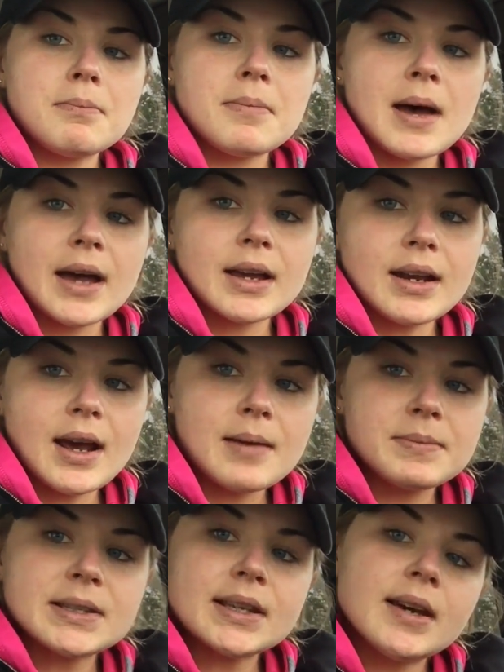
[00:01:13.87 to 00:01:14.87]
back and
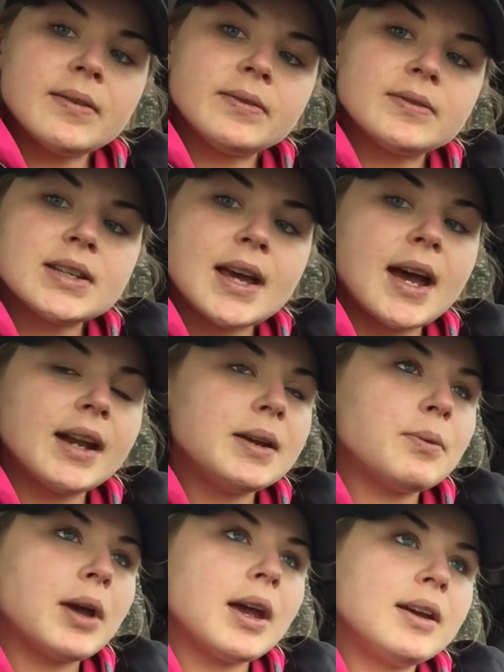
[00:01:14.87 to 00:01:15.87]
abs lift
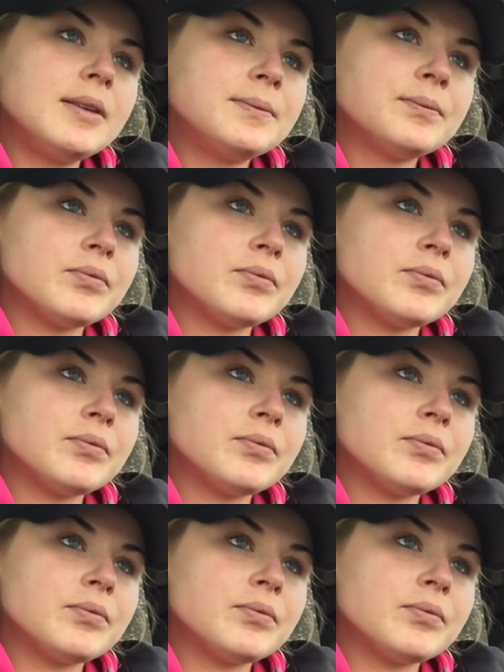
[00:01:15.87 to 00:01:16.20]
anyway.